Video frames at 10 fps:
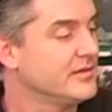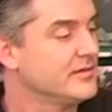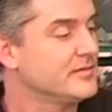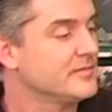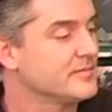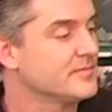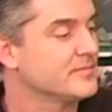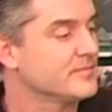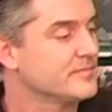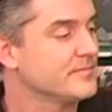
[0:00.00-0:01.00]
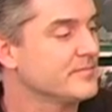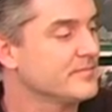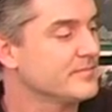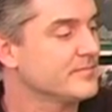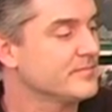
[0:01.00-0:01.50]

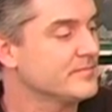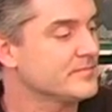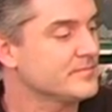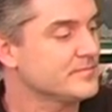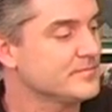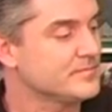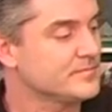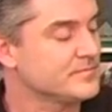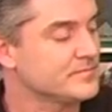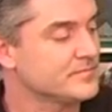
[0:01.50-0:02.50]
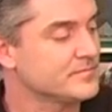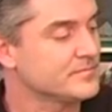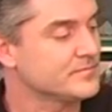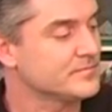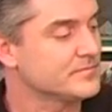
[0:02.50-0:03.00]

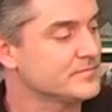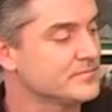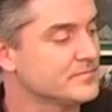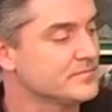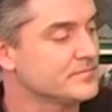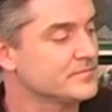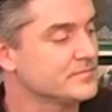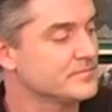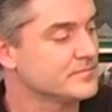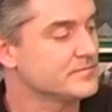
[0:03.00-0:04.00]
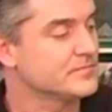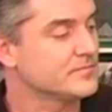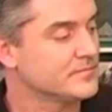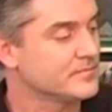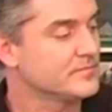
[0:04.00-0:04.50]

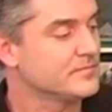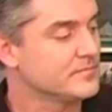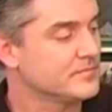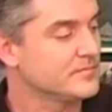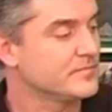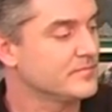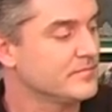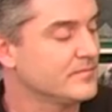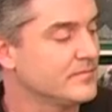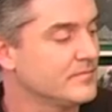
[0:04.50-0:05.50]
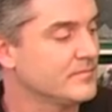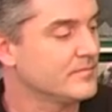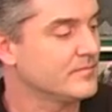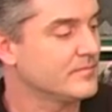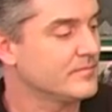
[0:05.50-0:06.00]

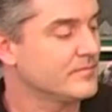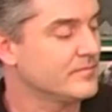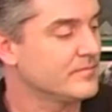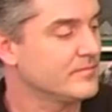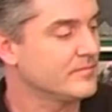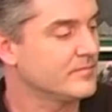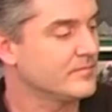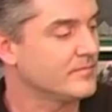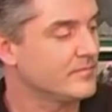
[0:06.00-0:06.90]
This person isn't speaking.